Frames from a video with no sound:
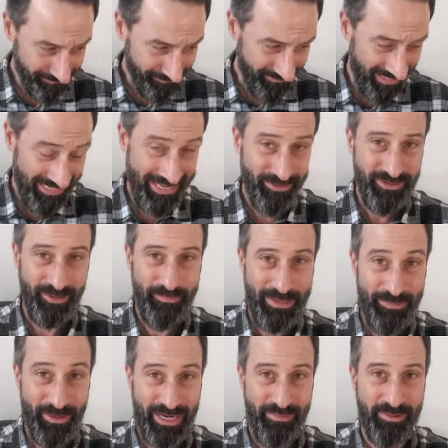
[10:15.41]
I literally had
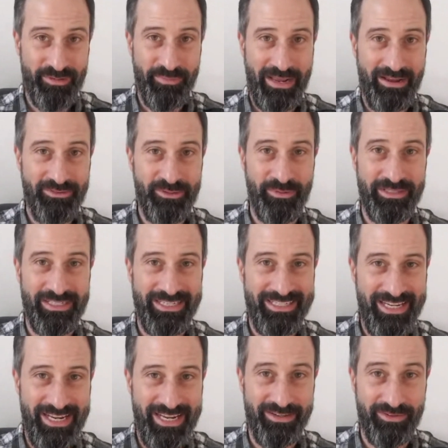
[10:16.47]
people come up to me afterwards in
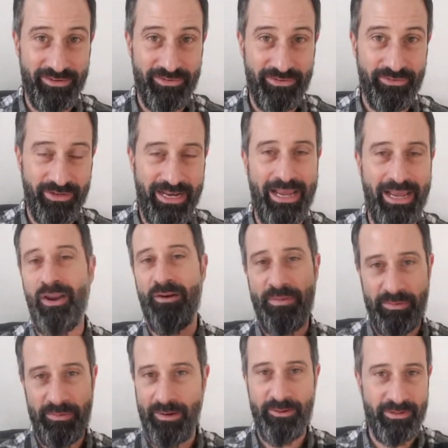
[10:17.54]
tears. Like, a lot of
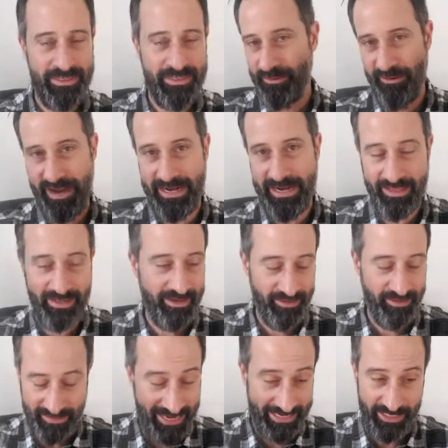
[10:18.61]
people came up to me and said, great, and
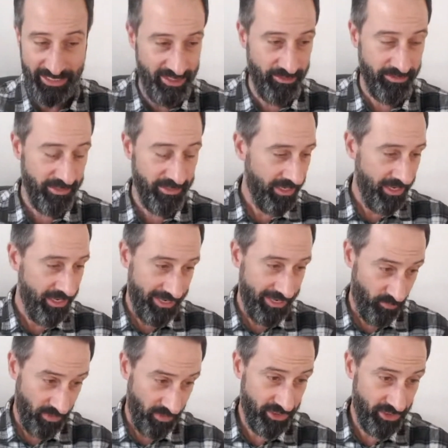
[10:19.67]
thank you. And
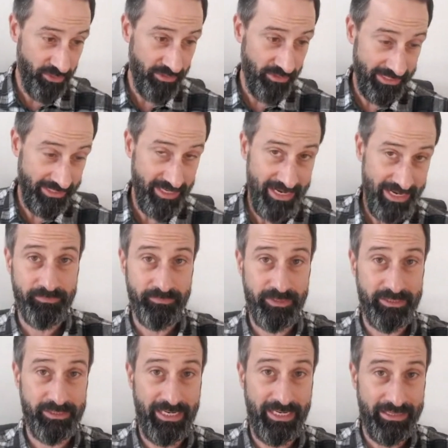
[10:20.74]
one or two in tears to
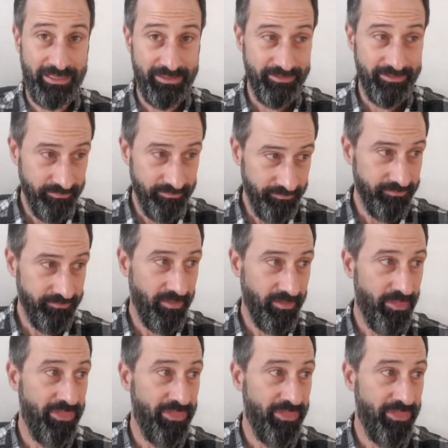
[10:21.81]
say, okay, wow,